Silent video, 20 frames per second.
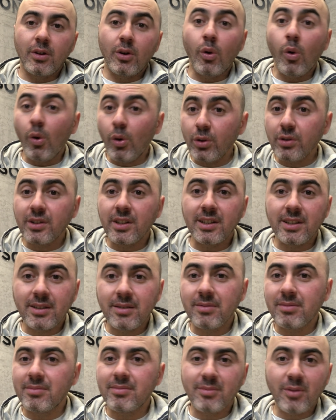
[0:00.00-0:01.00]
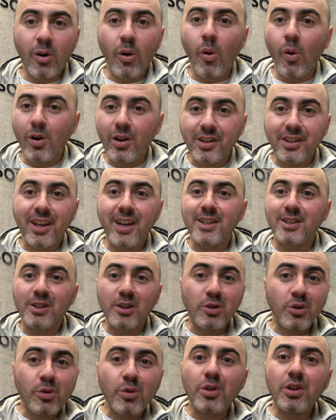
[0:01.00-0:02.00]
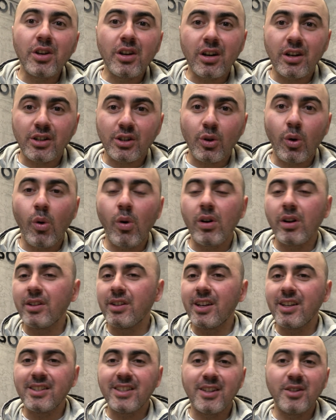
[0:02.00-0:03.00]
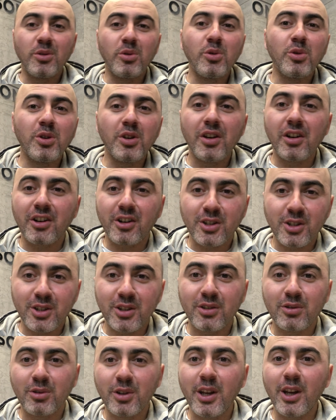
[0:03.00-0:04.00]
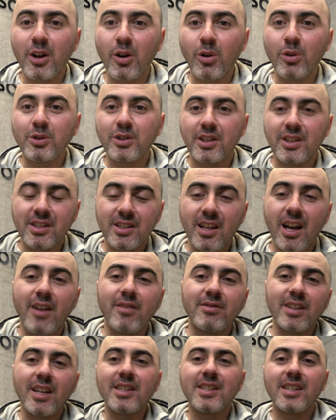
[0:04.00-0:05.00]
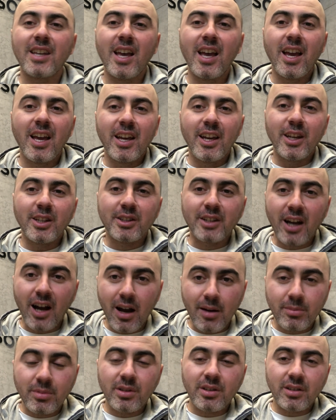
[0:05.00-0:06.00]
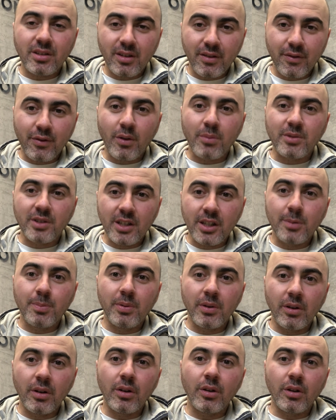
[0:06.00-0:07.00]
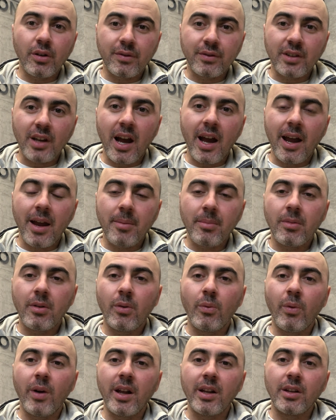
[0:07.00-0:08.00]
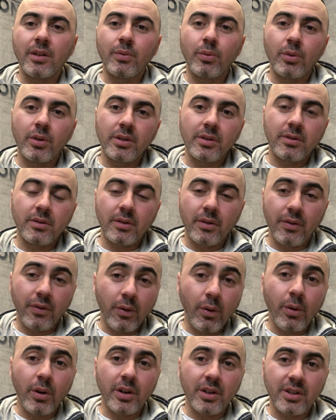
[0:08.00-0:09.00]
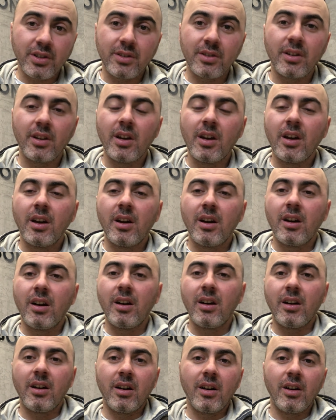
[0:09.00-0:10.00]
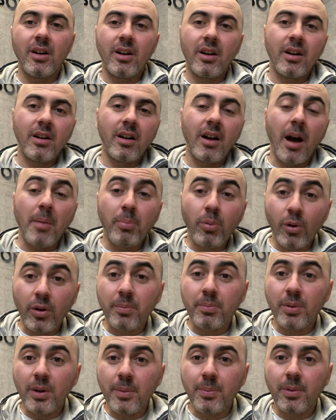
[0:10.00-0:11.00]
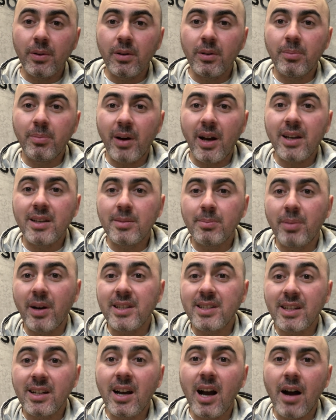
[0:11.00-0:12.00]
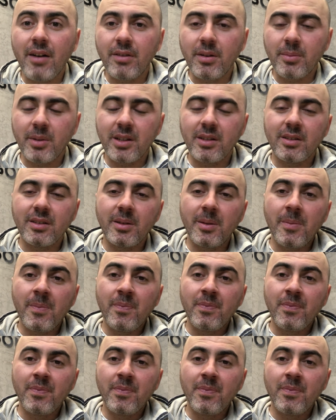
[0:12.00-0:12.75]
call these holidays and New Year's holidays and New Year's tree and all this stuff. That's, it comes from this period of time when it was forced upon people by the government.